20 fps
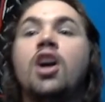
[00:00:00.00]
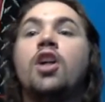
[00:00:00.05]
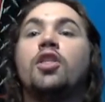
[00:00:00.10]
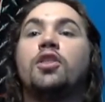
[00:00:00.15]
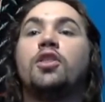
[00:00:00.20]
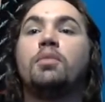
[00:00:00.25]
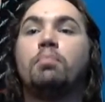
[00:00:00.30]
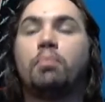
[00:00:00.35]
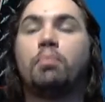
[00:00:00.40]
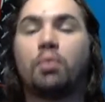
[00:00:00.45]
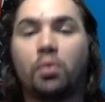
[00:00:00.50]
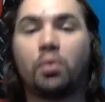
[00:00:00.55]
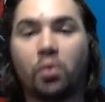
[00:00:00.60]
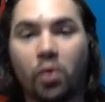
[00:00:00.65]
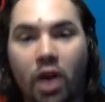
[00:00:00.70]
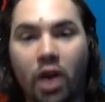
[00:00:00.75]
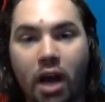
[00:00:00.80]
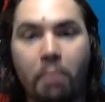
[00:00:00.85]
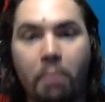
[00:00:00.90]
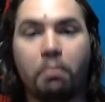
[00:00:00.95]
the
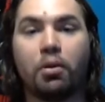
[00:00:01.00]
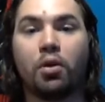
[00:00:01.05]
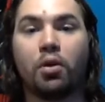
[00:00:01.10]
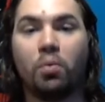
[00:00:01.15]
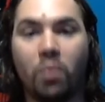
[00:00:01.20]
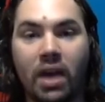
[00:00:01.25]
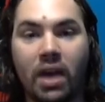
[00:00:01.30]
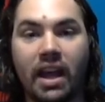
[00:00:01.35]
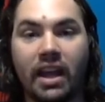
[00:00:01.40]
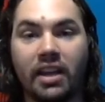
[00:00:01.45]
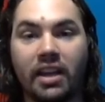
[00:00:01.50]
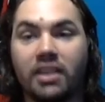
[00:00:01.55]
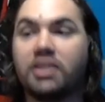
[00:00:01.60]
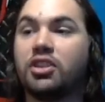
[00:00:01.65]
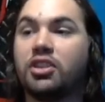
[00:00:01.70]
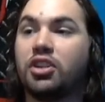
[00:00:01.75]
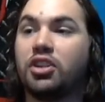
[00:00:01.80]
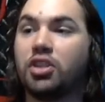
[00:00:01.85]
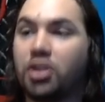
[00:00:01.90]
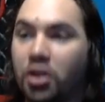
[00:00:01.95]
proper way, it
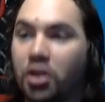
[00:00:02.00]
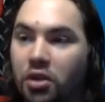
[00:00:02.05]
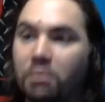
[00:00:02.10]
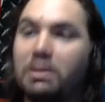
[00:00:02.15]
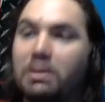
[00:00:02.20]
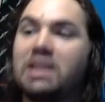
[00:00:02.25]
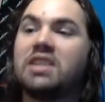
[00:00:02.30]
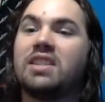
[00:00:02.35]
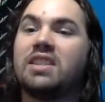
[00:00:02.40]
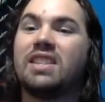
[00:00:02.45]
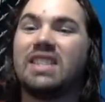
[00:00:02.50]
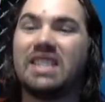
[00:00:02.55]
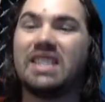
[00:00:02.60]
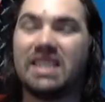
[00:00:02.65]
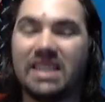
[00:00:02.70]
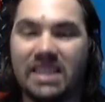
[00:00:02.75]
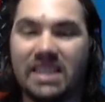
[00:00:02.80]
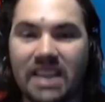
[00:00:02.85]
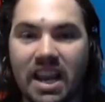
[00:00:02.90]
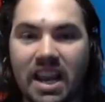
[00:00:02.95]
determines the
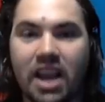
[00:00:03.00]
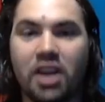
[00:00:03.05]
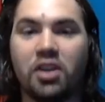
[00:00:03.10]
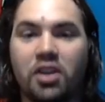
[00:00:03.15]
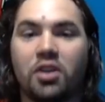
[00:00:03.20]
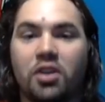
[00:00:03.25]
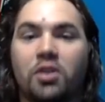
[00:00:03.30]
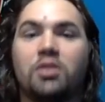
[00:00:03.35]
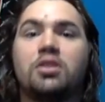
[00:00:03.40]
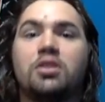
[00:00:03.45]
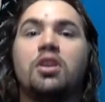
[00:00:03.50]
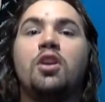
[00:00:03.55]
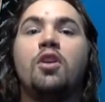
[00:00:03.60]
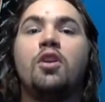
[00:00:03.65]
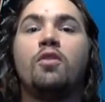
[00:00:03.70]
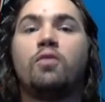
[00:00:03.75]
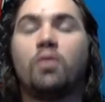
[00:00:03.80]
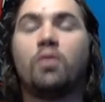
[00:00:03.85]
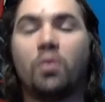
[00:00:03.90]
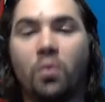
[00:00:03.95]
standards
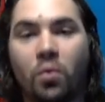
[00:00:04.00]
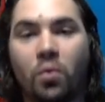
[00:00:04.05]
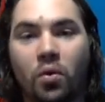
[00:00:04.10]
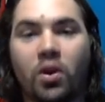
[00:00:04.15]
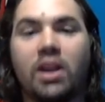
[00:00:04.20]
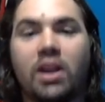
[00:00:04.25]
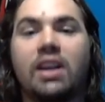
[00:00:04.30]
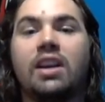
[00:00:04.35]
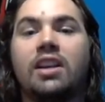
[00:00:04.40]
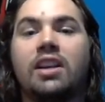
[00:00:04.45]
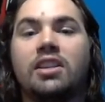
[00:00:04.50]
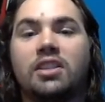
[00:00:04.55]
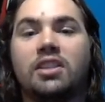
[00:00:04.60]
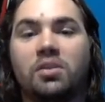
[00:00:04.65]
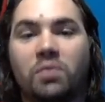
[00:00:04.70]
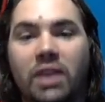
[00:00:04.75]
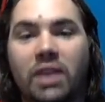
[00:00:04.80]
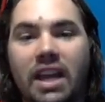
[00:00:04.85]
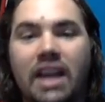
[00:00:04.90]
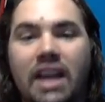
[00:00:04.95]
for organizing
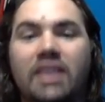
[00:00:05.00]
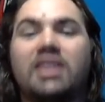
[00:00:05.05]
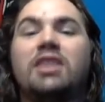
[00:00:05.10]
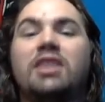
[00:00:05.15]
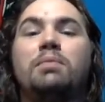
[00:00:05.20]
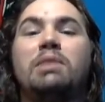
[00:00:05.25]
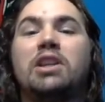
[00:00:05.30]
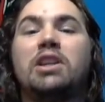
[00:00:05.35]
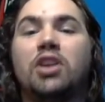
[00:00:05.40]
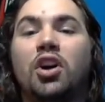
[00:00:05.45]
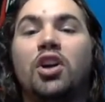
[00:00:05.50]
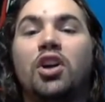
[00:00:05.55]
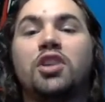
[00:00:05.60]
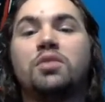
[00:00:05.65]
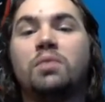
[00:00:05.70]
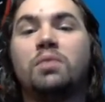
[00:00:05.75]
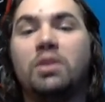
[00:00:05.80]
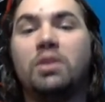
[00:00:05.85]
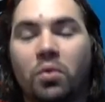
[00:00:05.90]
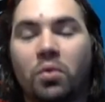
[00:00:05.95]
reality,
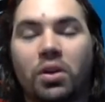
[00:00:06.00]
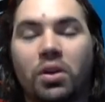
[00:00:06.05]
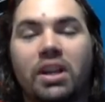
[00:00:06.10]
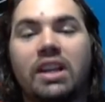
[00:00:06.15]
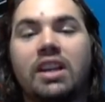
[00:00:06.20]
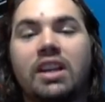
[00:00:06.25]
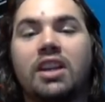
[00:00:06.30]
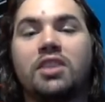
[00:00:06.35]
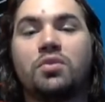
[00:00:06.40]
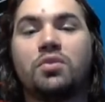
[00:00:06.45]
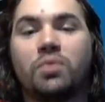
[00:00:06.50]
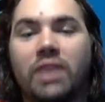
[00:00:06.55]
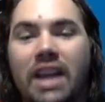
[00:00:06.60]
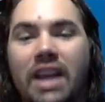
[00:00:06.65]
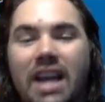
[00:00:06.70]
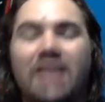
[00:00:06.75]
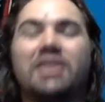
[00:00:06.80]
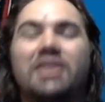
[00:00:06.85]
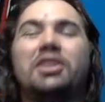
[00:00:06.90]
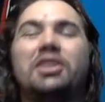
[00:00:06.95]
because we organize
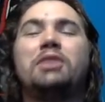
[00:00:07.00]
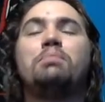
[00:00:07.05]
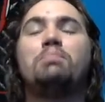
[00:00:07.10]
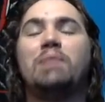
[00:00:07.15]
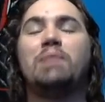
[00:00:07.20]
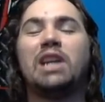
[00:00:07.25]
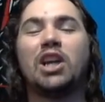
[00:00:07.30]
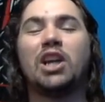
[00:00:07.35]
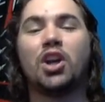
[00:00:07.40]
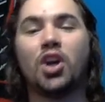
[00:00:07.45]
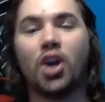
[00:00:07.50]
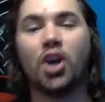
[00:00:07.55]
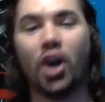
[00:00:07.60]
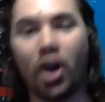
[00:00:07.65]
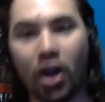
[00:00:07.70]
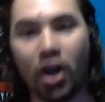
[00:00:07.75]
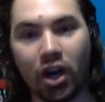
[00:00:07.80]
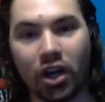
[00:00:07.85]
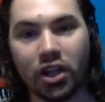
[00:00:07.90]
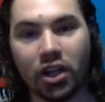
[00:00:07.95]
reality
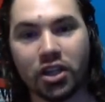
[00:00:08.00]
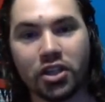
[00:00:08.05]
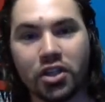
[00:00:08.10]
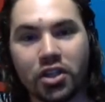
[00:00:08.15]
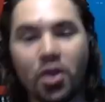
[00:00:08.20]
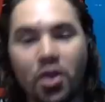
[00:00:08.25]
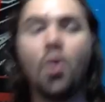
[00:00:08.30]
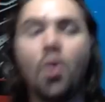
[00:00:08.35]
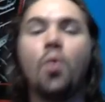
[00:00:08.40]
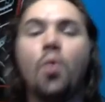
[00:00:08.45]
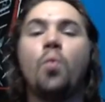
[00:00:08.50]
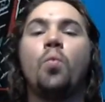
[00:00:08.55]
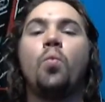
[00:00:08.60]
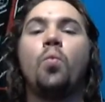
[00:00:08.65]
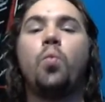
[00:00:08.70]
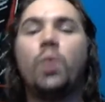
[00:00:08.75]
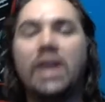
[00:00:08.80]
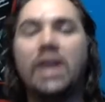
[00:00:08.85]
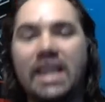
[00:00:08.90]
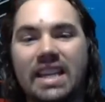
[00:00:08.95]
because
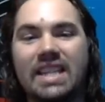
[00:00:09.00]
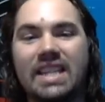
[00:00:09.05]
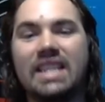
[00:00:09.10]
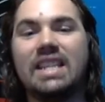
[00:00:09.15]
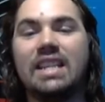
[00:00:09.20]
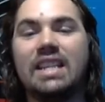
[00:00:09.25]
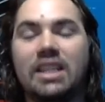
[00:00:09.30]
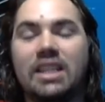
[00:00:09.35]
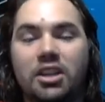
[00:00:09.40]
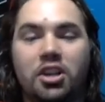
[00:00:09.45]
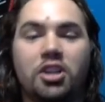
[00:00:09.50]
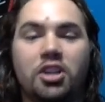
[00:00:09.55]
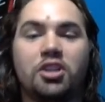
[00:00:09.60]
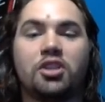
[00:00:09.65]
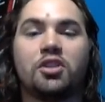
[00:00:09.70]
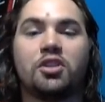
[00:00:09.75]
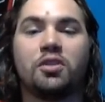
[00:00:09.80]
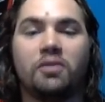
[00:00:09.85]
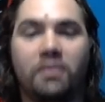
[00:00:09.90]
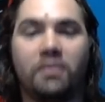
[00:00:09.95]
we need to
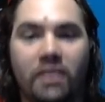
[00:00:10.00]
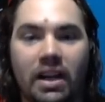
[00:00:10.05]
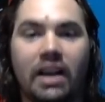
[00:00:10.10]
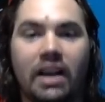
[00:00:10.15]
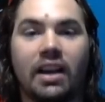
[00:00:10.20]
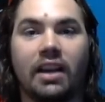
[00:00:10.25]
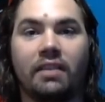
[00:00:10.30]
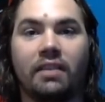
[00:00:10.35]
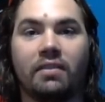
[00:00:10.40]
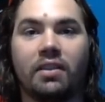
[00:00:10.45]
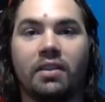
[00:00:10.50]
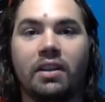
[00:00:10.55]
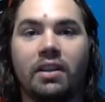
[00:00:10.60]
survive.